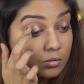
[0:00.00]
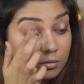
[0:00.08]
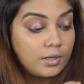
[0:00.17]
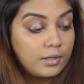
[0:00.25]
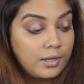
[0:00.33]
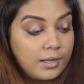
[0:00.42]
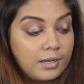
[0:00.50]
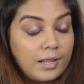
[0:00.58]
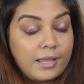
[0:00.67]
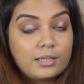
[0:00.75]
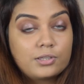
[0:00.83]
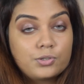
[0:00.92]
And I
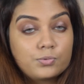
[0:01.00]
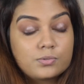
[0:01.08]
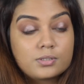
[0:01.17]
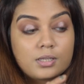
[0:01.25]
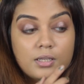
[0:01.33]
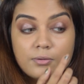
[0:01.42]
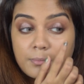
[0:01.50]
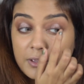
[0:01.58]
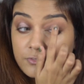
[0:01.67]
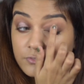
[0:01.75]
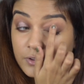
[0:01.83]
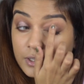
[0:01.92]
like using
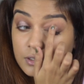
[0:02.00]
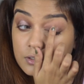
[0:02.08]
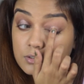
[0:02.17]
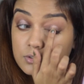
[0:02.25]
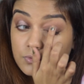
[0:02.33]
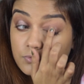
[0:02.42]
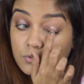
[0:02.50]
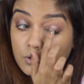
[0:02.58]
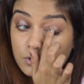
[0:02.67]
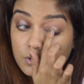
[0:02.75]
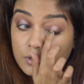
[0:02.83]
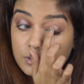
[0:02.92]
my fingers
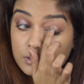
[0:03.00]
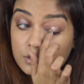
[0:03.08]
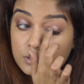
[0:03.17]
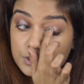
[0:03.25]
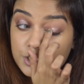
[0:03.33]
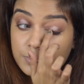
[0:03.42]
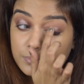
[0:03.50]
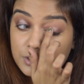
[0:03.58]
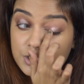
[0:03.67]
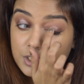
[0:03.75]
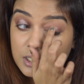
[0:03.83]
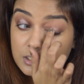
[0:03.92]
for
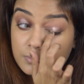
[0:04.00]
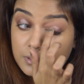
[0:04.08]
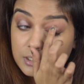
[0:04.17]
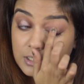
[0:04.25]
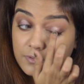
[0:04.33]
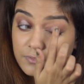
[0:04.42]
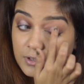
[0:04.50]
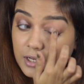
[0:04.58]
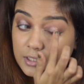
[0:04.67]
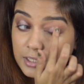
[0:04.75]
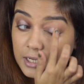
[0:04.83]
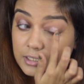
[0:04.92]
shimmer shades because I feel
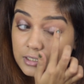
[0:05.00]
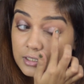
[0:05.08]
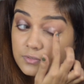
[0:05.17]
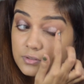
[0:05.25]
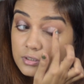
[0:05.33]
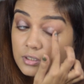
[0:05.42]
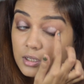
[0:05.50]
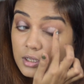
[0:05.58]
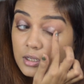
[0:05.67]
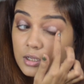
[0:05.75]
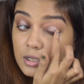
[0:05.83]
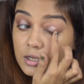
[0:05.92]
like that gives
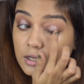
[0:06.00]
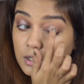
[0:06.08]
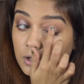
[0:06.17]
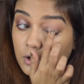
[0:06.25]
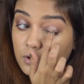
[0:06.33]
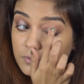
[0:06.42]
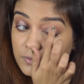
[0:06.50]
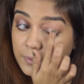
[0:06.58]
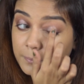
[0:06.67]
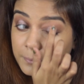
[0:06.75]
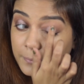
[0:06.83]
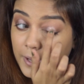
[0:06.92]
a lot of
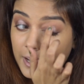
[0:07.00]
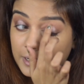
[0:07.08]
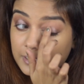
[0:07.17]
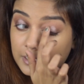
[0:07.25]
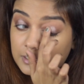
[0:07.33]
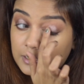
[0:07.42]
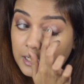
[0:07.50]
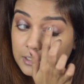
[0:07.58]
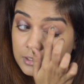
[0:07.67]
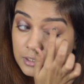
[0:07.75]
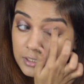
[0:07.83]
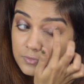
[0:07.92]
impact and
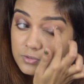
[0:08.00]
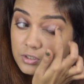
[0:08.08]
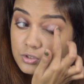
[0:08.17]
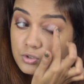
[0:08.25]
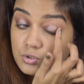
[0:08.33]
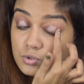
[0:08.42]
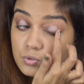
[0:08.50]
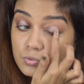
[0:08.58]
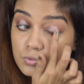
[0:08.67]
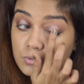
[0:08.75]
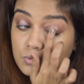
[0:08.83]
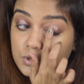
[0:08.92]
that gives the
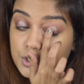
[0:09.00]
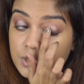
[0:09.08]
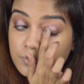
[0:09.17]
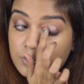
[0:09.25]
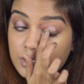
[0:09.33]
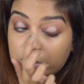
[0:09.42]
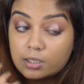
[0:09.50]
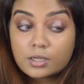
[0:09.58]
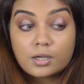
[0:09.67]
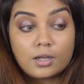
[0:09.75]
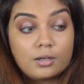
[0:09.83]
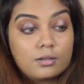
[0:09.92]
true shimmery
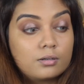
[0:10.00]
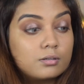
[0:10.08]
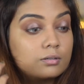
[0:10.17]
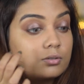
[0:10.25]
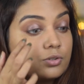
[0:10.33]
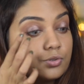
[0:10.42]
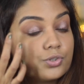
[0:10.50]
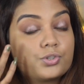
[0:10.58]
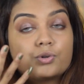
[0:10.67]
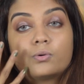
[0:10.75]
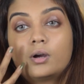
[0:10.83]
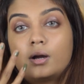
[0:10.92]
color to
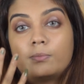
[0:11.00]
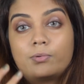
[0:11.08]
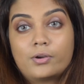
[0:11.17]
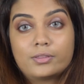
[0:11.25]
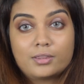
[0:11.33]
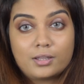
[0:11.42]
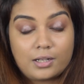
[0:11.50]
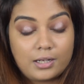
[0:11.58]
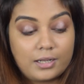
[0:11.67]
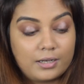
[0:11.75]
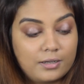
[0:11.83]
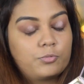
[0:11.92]
show up on the
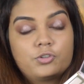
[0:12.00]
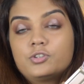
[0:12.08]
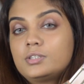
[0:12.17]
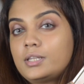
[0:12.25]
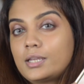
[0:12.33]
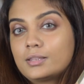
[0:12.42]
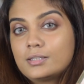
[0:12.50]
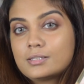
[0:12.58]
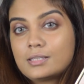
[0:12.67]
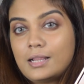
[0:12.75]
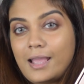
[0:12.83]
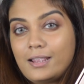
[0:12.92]
lid. I'm going to take
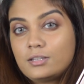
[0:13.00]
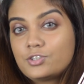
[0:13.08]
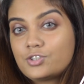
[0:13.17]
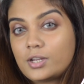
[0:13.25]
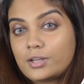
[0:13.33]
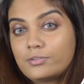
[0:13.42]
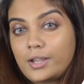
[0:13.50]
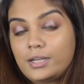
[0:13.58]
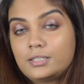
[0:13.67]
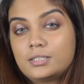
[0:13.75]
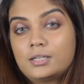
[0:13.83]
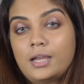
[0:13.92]
this light shade
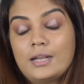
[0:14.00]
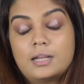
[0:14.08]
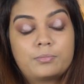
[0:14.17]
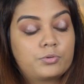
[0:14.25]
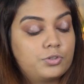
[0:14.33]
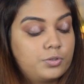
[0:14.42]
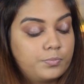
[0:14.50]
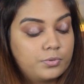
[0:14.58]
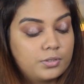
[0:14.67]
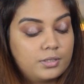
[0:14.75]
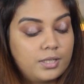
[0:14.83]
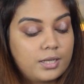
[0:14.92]
right here and I'm going to
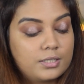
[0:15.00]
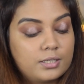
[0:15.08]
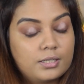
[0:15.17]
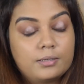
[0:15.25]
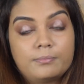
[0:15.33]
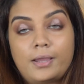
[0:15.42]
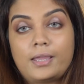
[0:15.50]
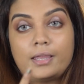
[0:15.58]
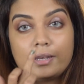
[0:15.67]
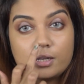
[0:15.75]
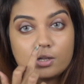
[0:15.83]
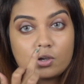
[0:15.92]
put that in my
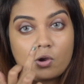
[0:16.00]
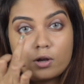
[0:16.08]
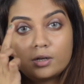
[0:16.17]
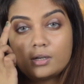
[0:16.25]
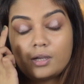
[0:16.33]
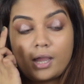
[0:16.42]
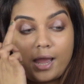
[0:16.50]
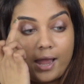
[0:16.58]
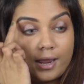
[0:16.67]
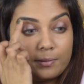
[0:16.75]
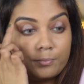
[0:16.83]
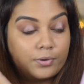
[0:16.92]
inner corner
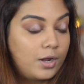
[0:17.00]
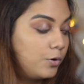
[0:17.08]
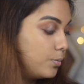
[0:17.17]
and brow